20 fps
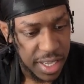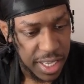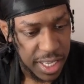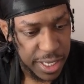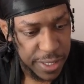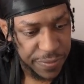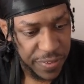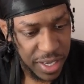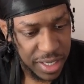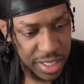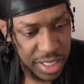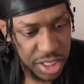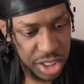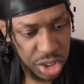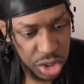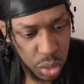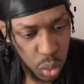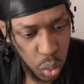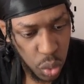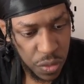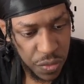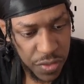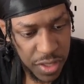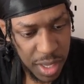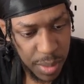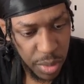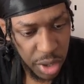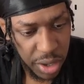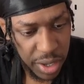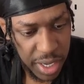If at least 2 of
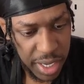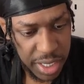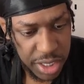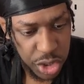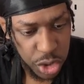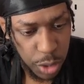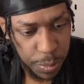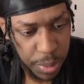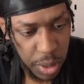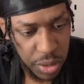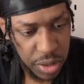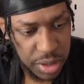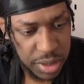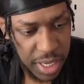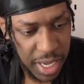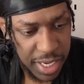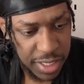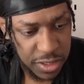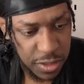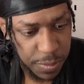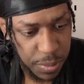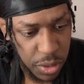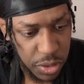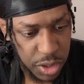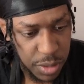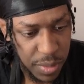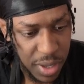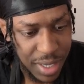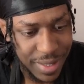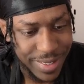them are heads, your opponent's active
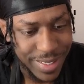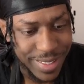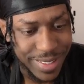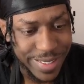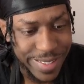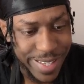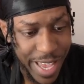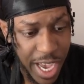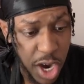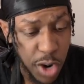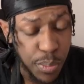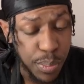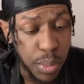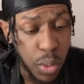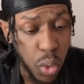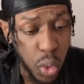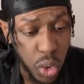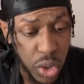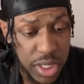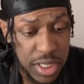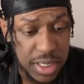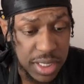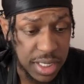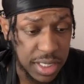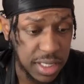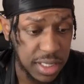Pokemon is now poisoned.